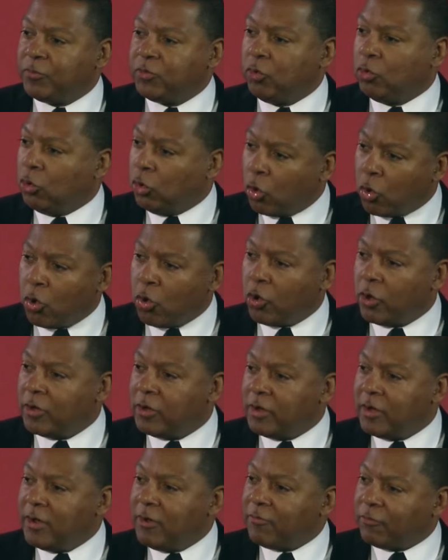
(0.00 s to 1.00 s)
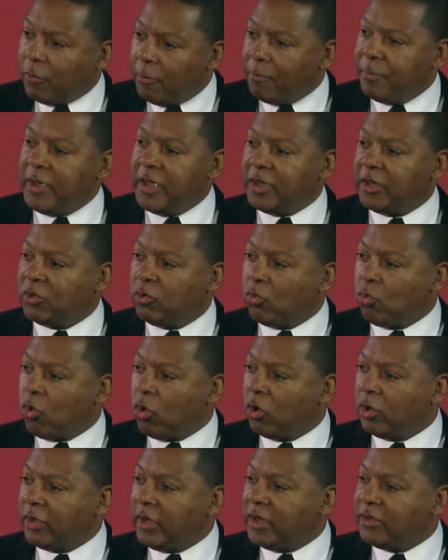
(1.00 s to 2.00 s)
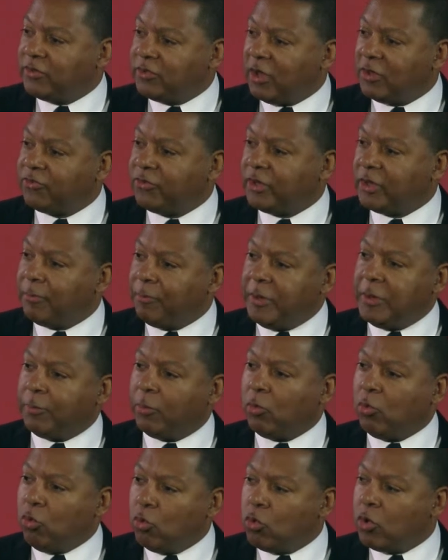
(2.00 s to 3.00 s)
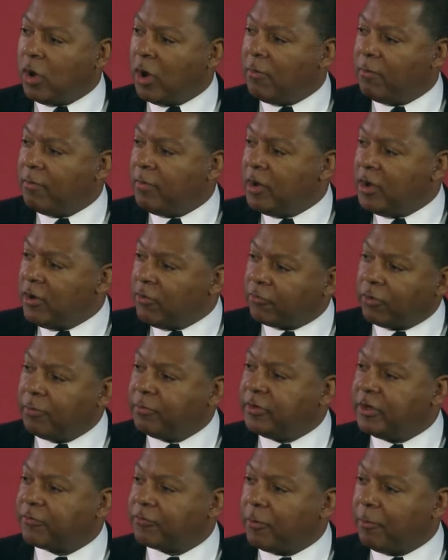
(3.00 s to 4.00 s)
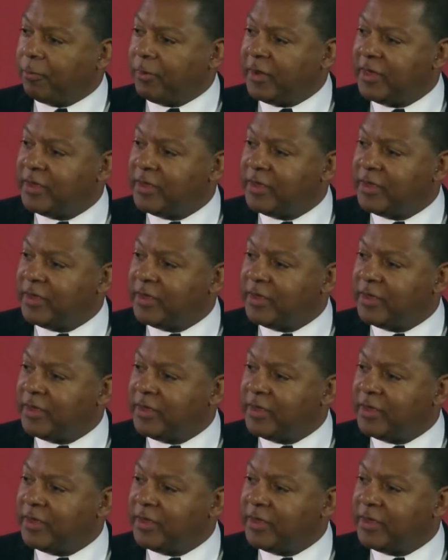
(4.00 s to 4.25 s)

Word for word: to learn from being in the world and touching people who come from different